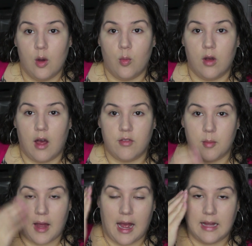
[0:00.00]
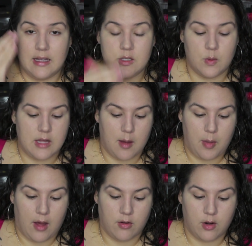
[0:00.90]
will cover my eyelids with that
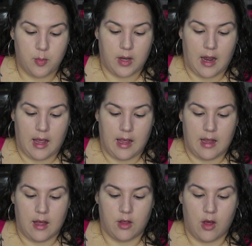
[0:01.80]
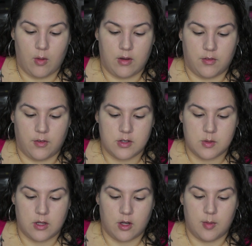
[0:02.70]
powder, but I go in first
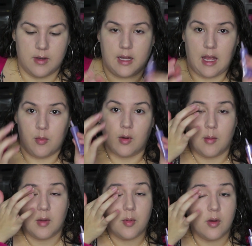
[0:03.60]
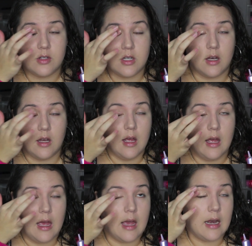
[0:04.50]
with the Urban Decay Primer Potion
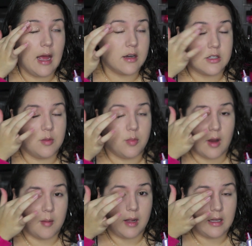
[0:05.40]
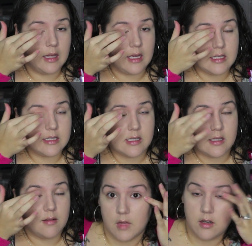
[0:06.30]
and actually prime my
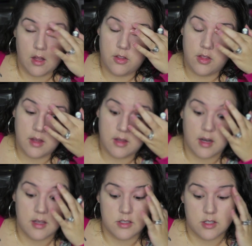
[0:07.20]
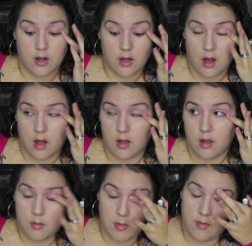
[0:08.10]
lids. Another thing that I started
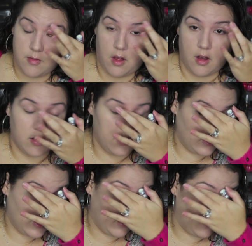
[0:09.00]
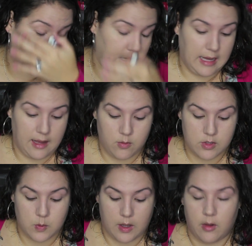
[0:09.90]
on my vlog channel again
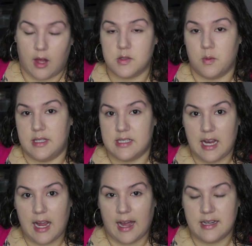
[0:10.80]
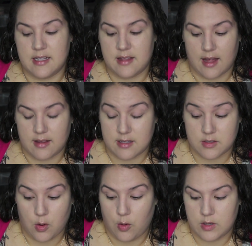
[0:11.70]
was Weight Loss Wednesday. I did that
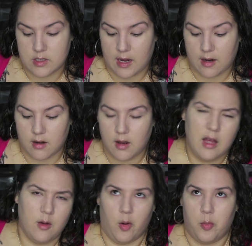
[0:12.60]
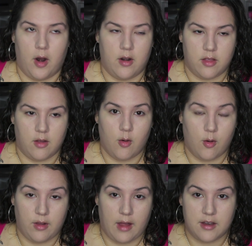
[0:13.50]
this whole entire, well, part of the
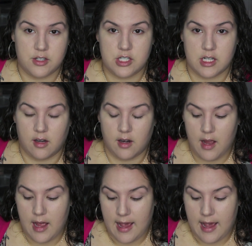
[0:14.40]
whole last year.